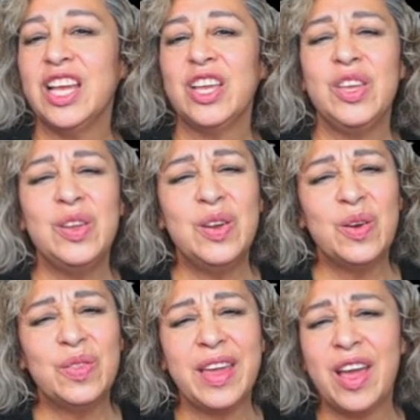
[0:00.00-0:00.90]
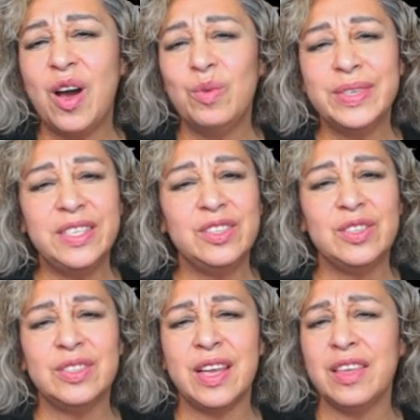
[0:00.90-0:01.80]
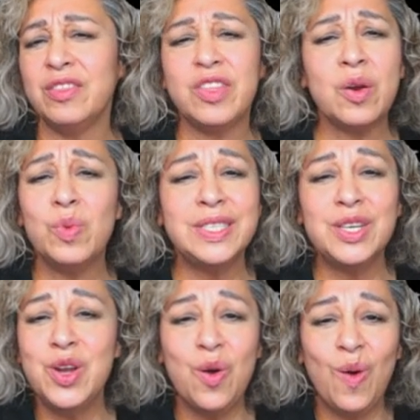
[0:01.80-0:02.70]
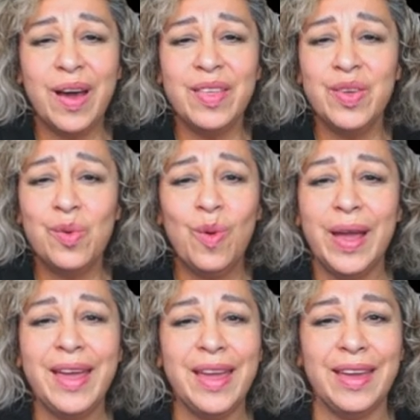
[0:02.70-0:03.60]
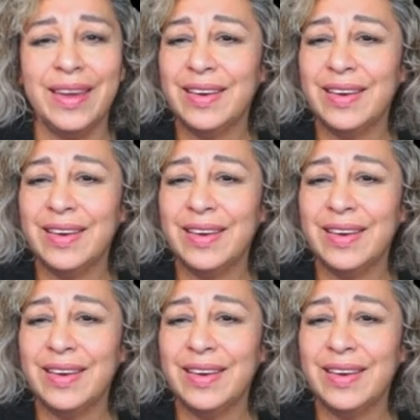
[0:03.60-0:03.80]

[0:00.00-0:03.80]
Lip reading: You know, they always used to say, there was no other way.